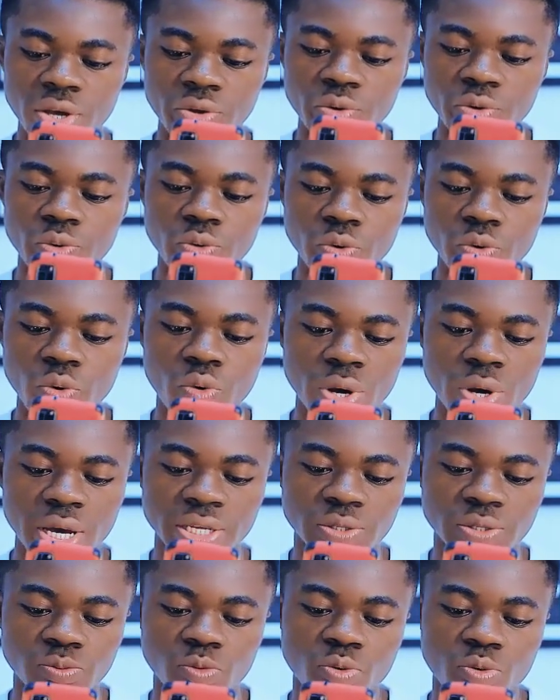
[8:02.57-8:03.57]
You know
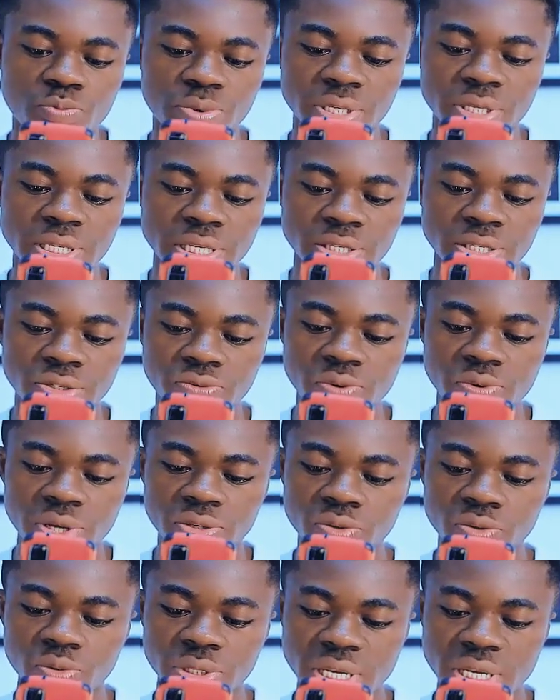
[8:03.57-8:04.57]
it will be
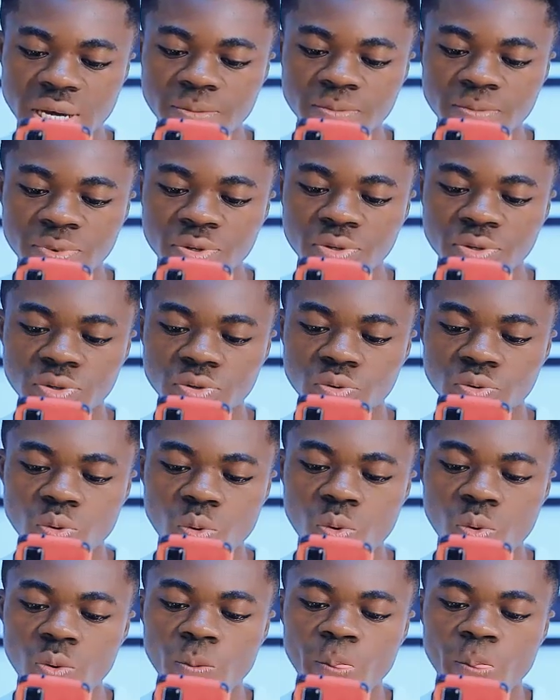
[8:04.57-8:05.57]
disgrace to them.
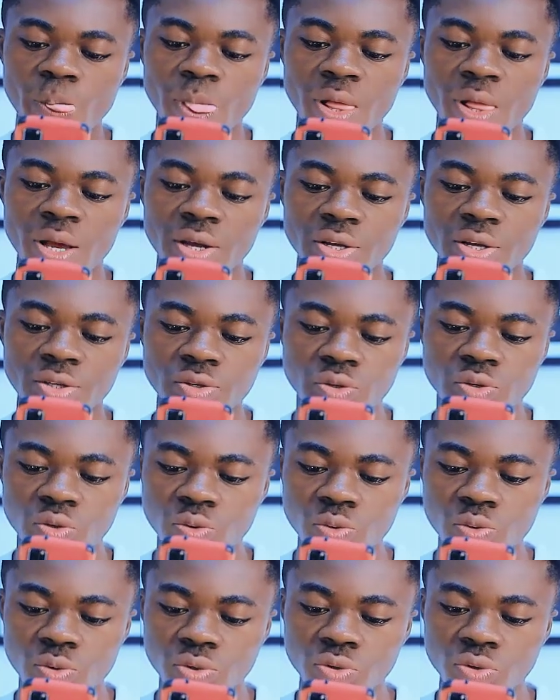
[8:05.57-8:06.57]
So
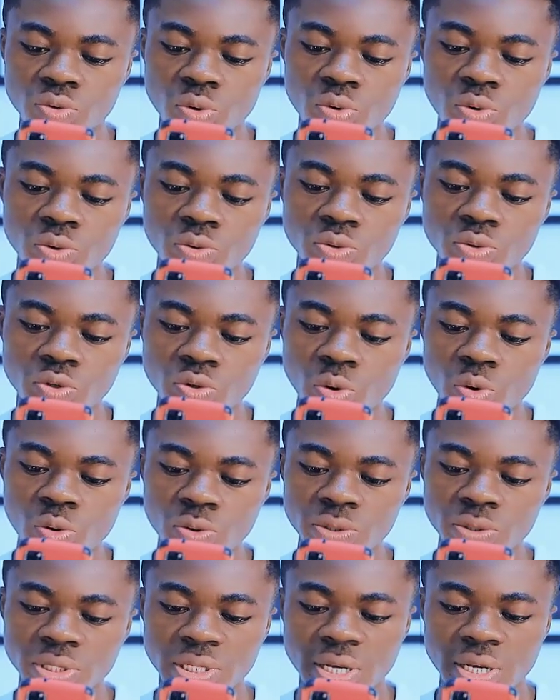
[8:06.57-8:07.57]
you
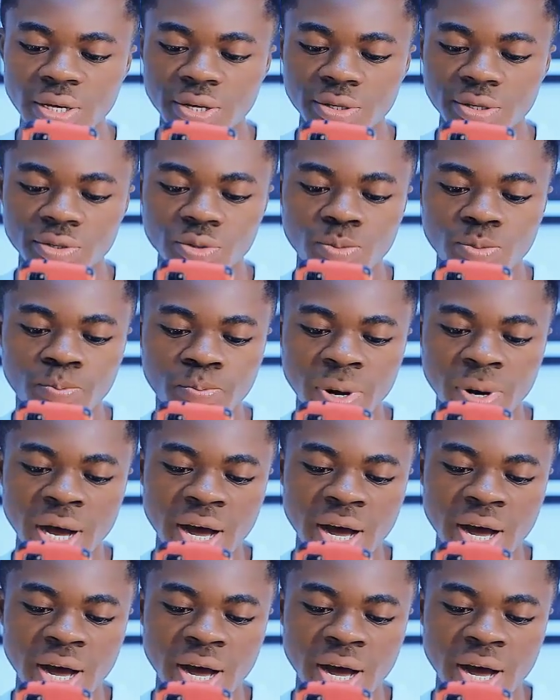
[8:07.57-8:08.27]
chose this